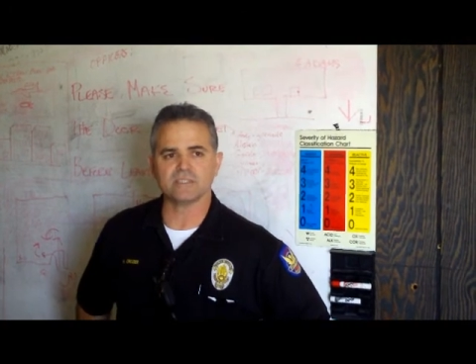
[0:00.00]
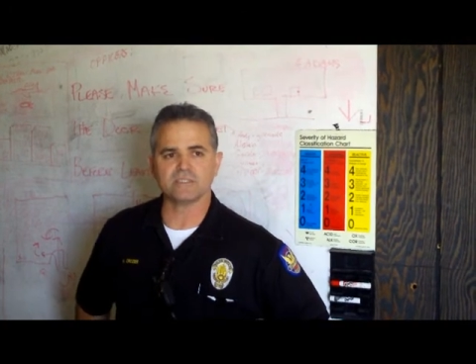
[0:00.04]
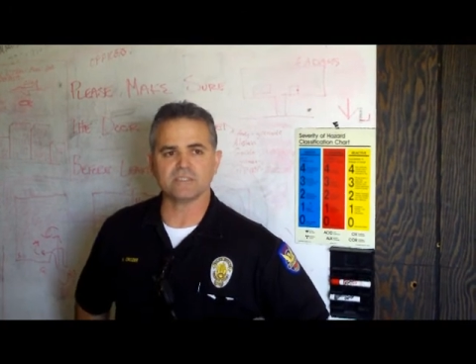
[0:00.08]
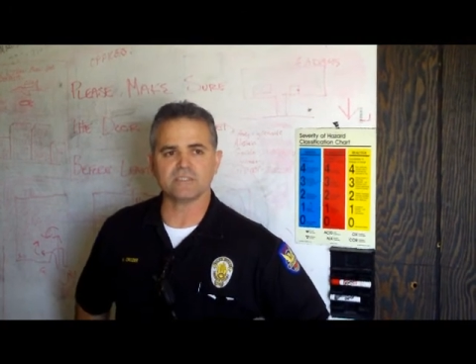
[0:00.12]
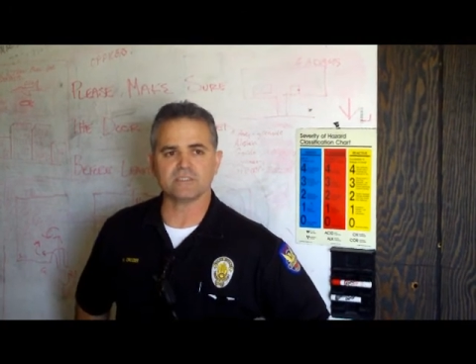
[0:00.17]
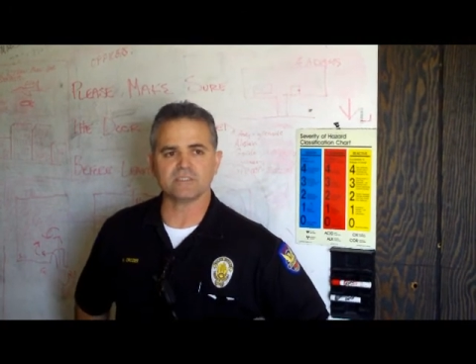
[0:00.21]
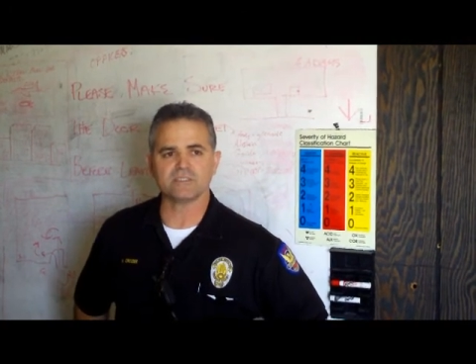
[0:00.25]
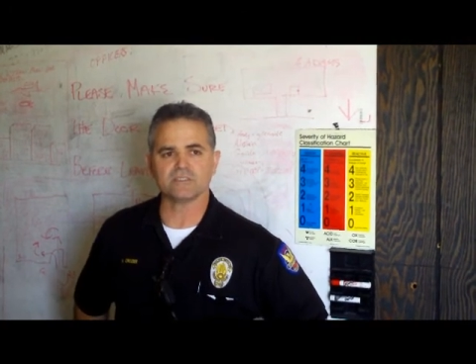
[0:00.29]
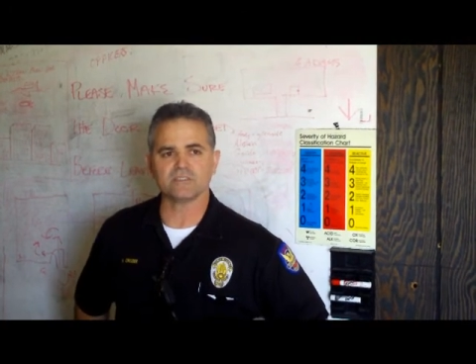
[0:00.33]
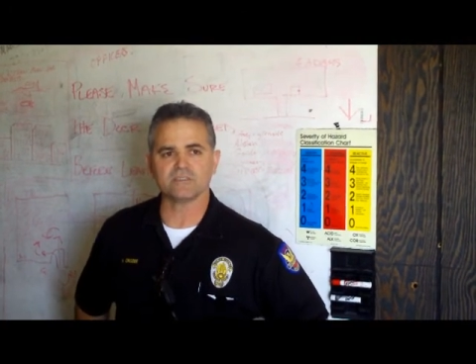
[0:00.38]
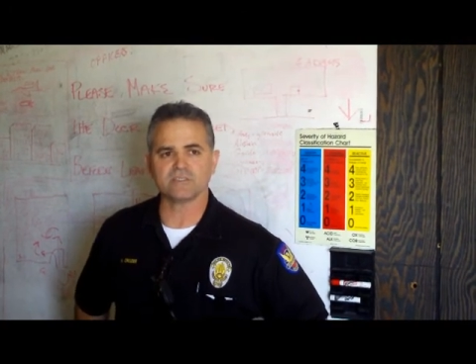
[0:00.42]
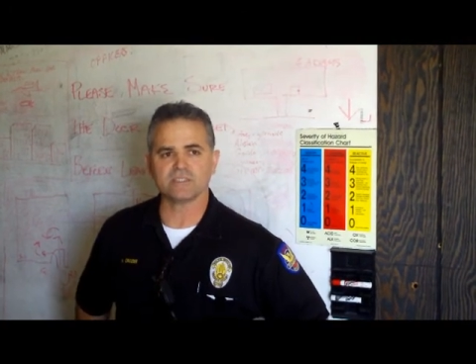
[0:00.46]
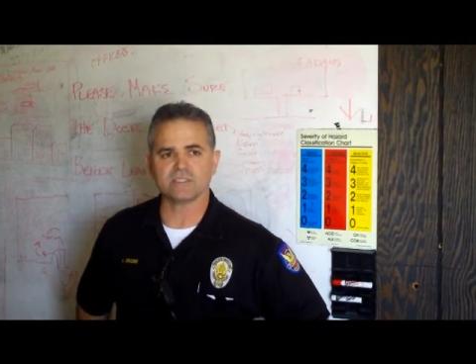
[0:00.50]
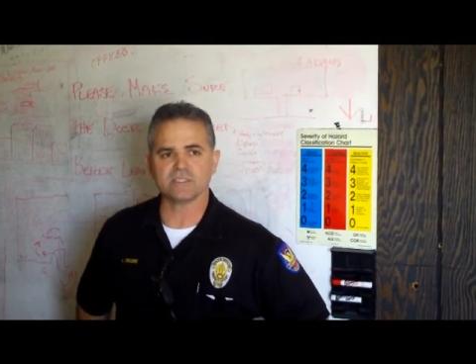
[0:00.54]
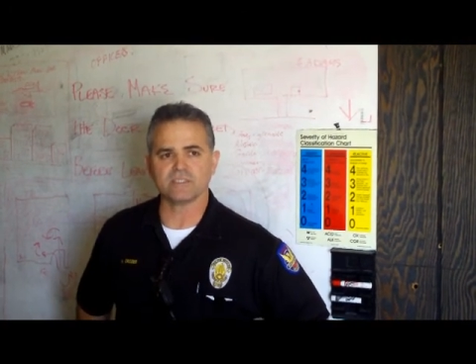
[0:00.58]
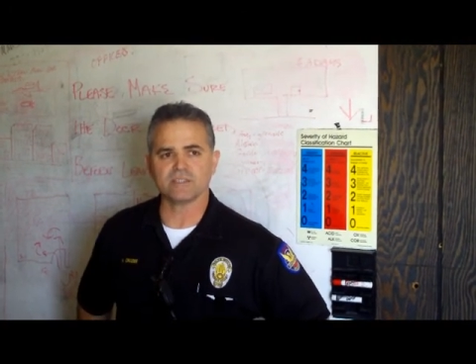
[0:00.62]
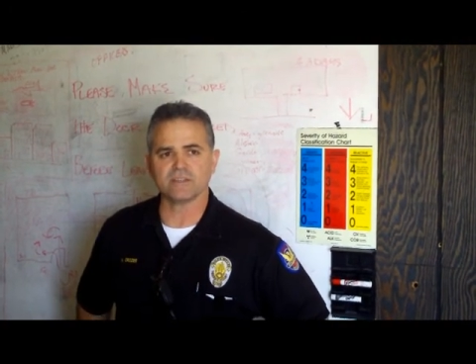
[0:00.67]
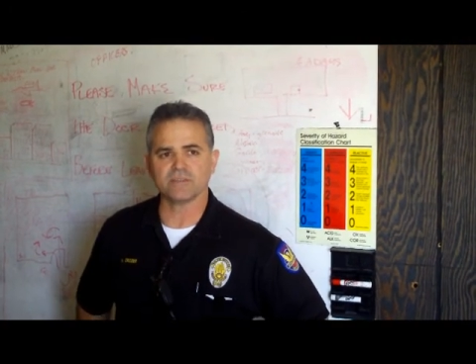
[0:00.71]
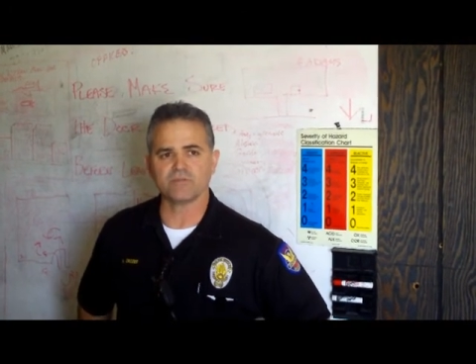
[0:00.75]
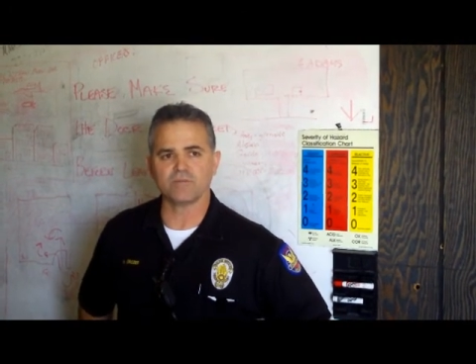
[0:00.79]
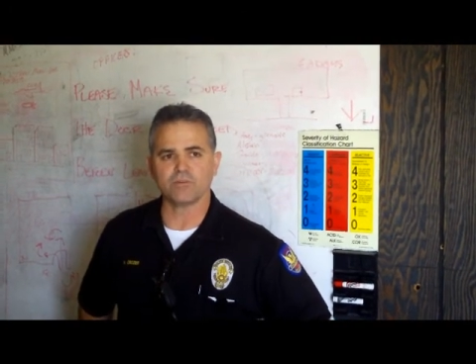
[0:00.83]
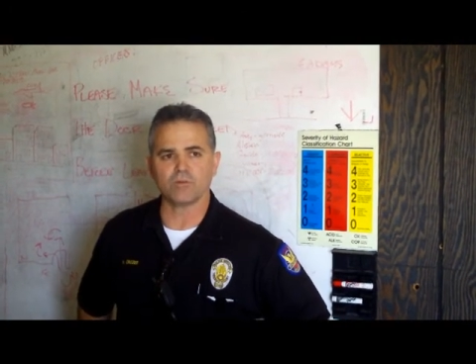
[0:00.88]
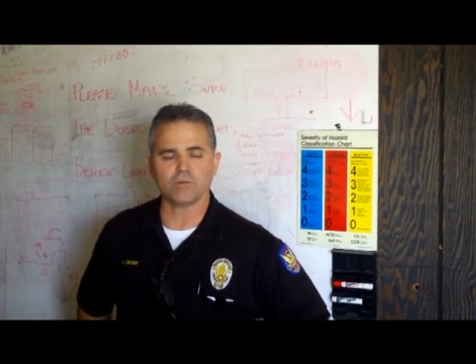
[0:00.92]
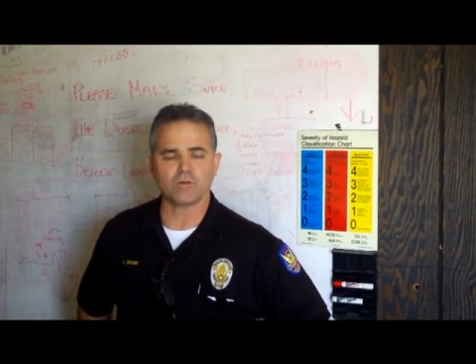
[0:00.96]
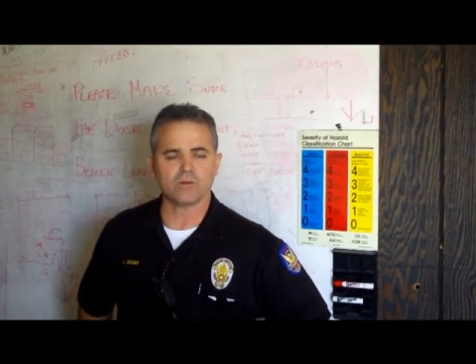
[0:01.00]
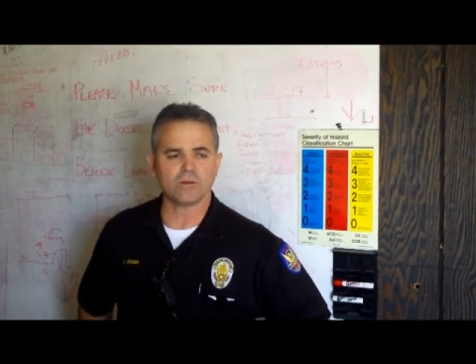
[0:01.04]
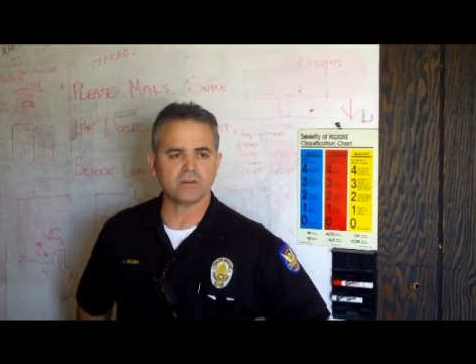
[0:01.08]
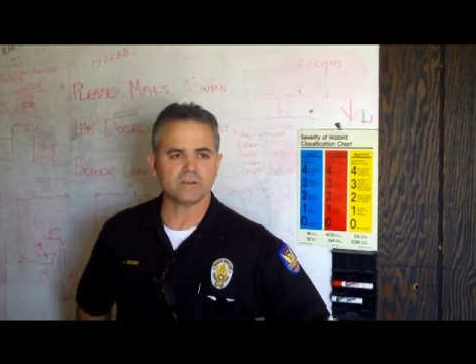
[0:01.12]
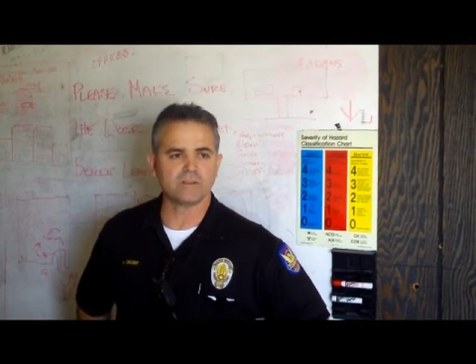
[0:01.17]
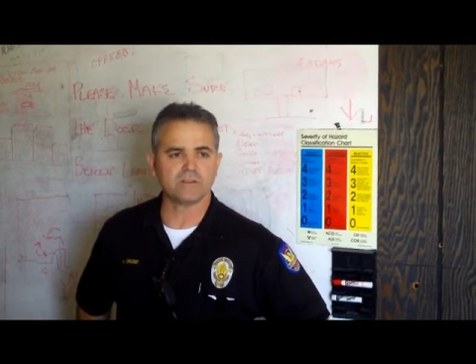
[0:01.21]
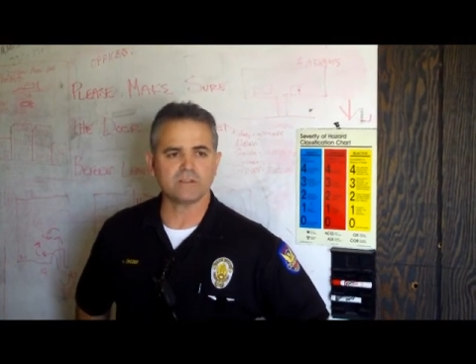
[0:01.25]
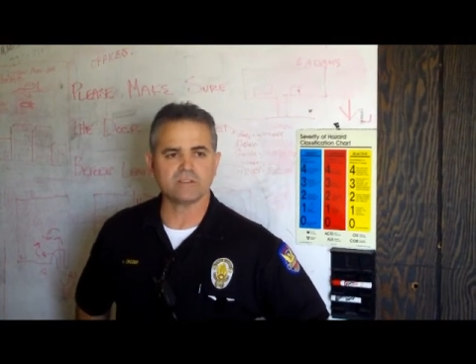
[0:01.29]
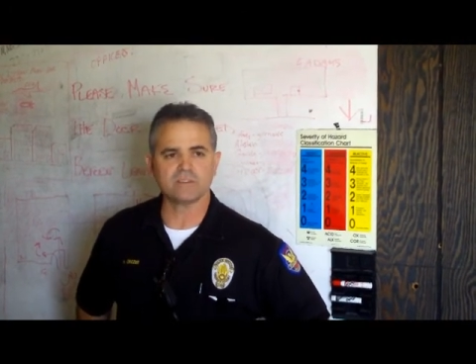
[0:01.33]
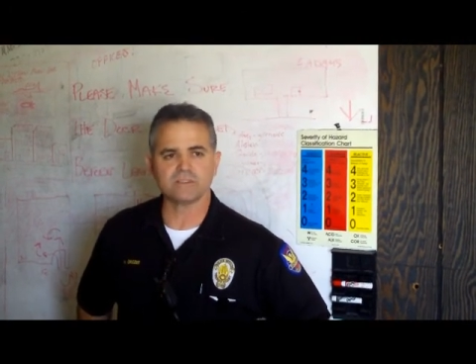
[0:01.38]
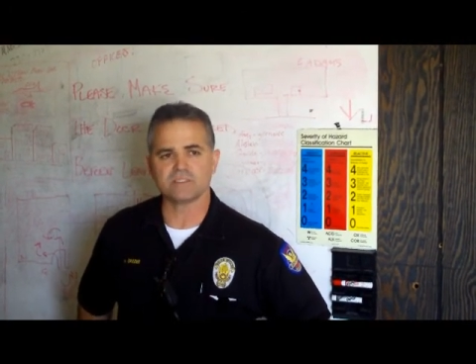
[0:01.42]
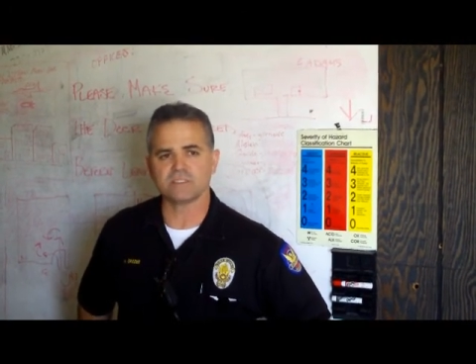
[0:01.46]
There's usually
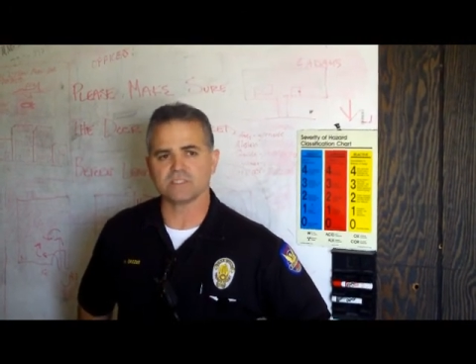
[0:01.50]
4